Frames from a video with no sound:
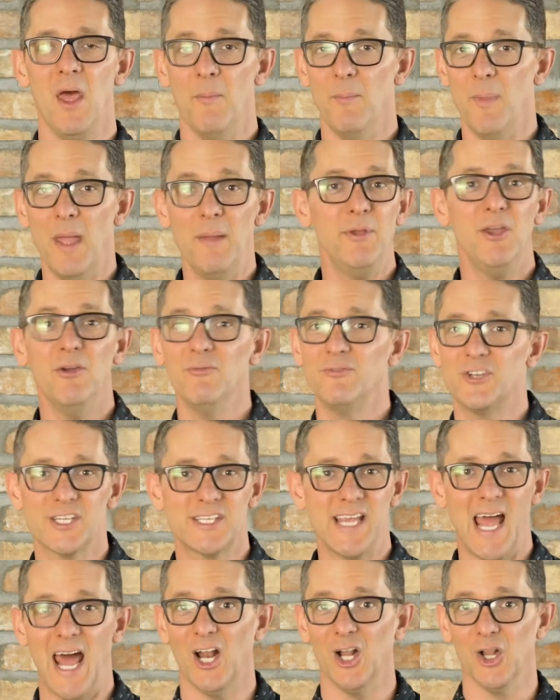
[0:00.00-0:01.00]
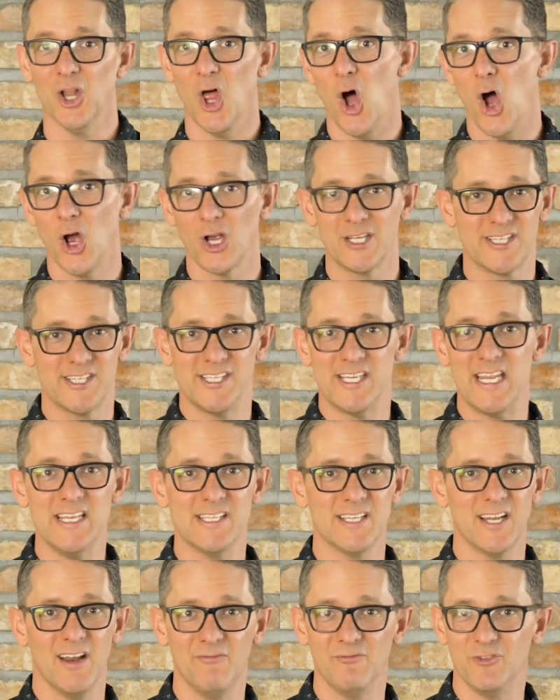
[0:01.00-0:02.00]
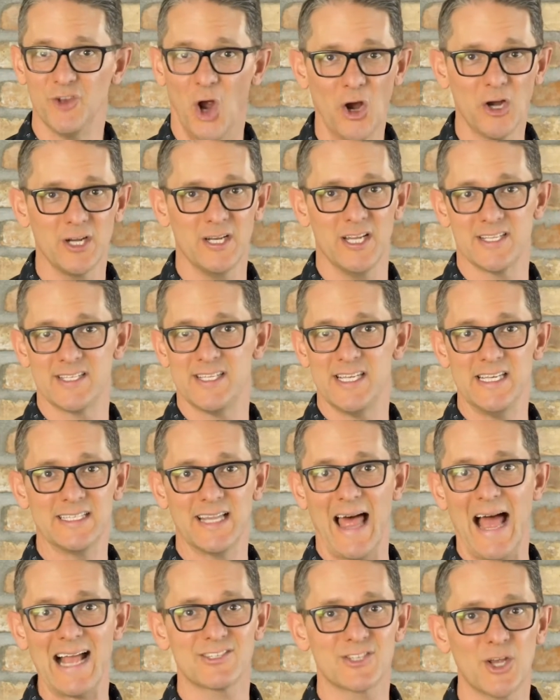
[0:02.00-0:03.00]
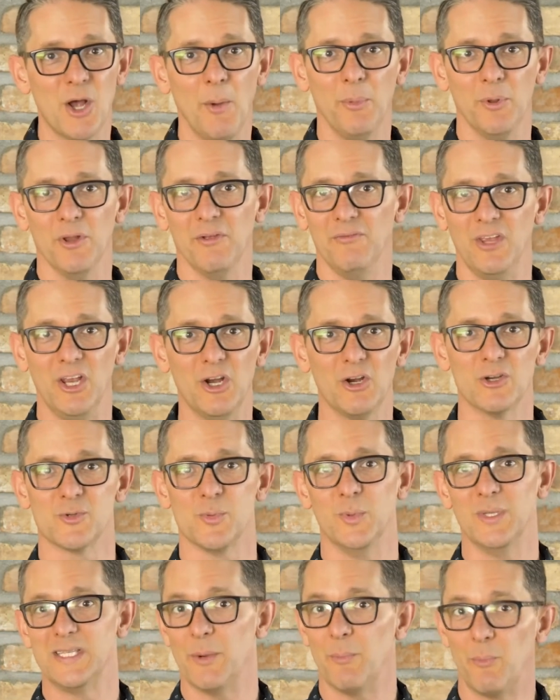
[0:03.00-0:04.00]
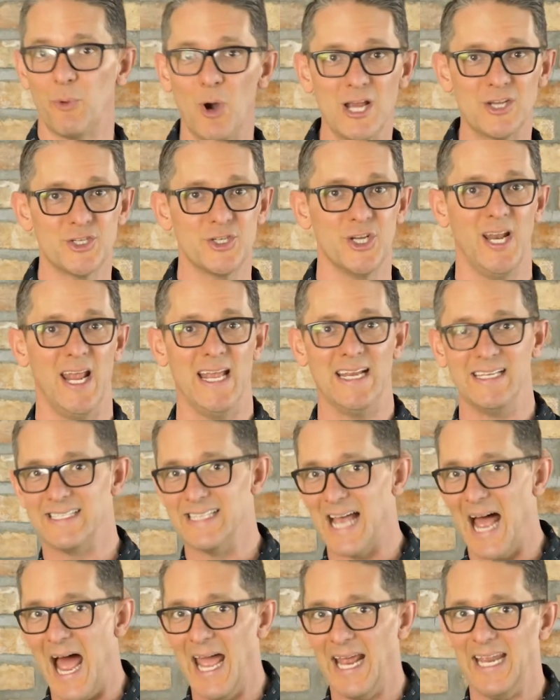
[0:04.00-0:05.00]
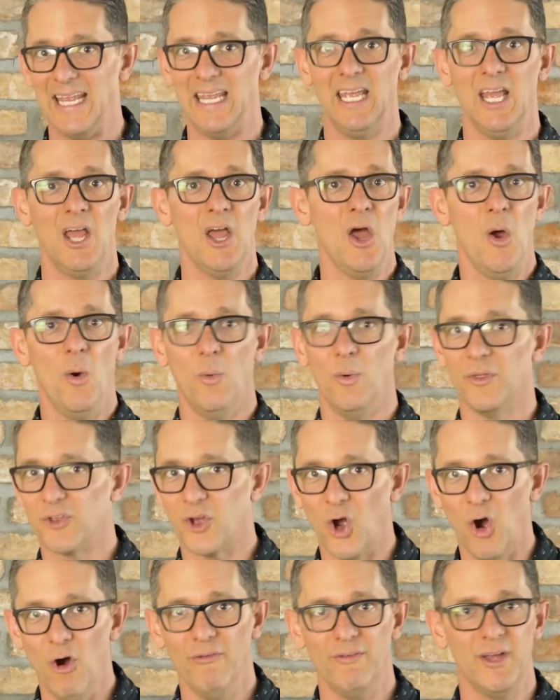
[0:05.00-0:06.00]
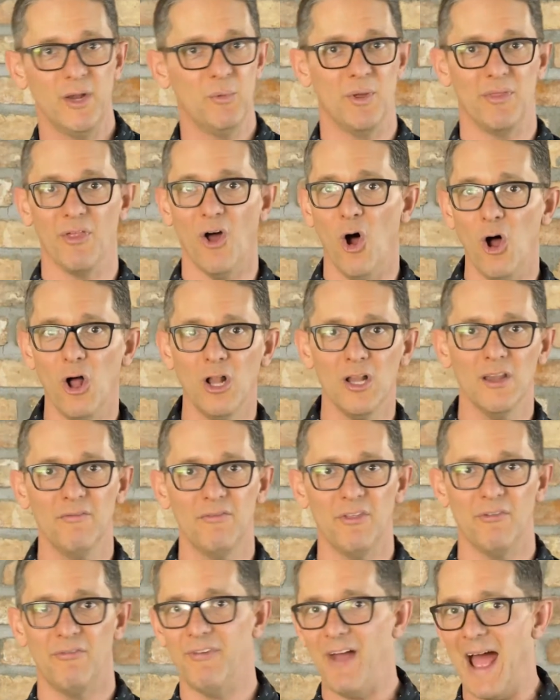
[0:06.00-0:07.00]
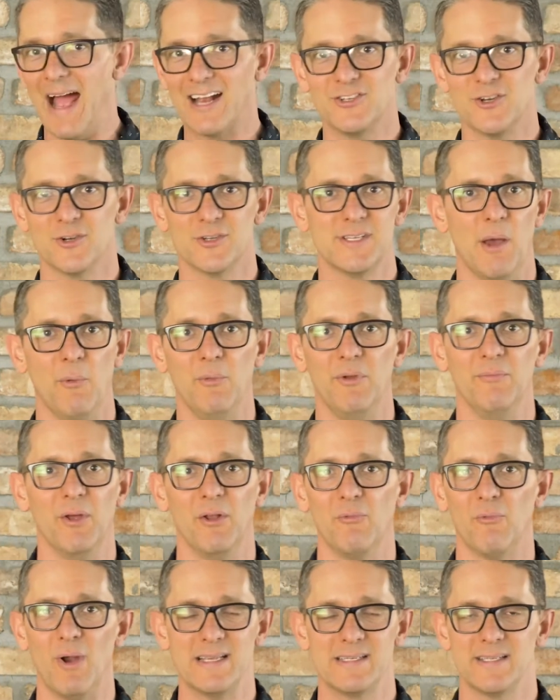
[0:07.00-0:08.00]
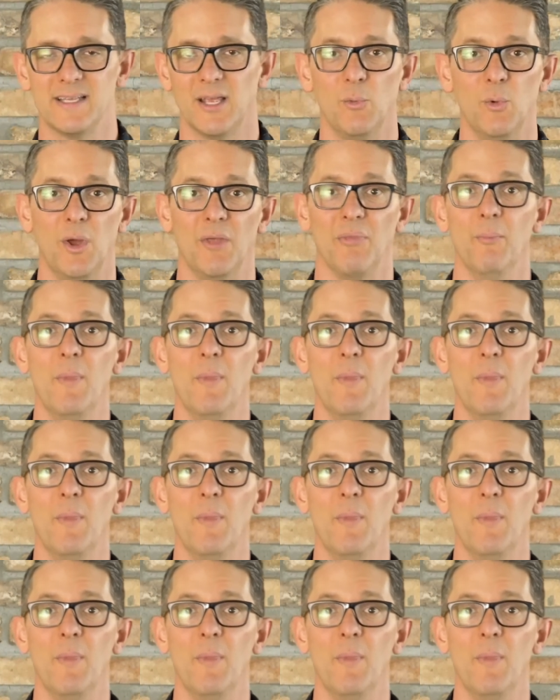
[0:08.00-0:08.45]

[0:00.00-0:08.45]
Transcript: Maybe you've just had a long season of darkness these last couple of years with depression, anxiety, with COVID, with all of the factors that we've been wrestling with.